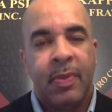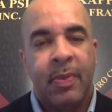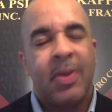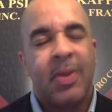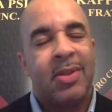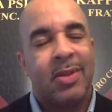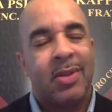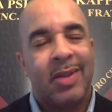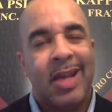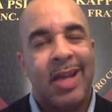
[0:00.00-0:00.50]

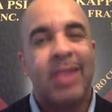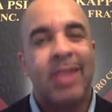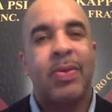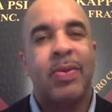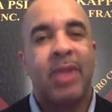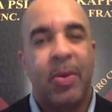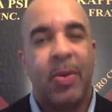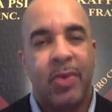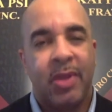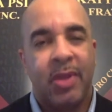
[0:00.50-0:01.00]
So that's what
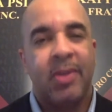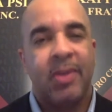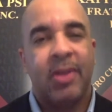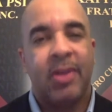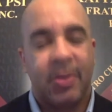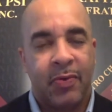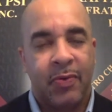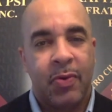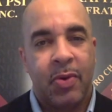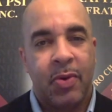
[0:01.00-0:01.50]
they want to look
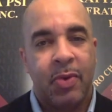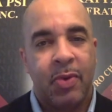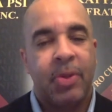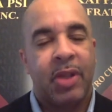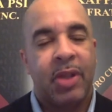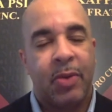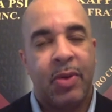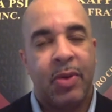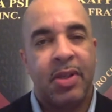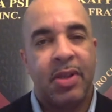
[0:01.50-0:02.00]
for, what
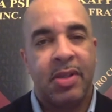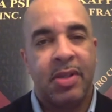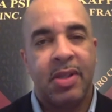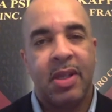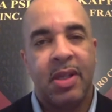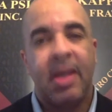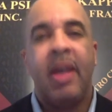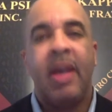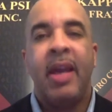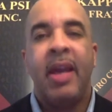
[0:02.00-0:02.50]
they want to
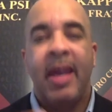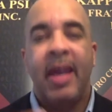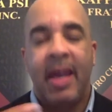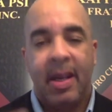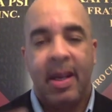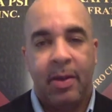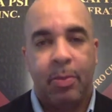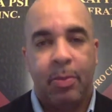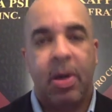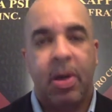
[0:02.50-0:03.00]
see
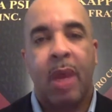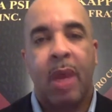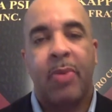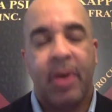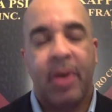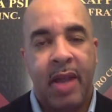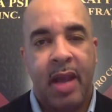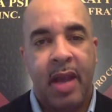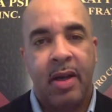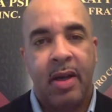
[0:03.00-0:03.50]
in a proper
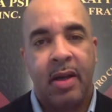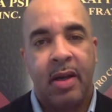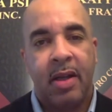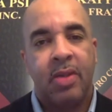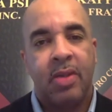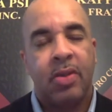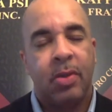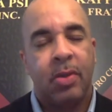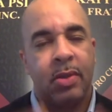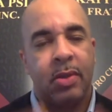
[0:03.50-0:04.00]
candidate.
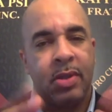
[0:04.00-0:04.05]
So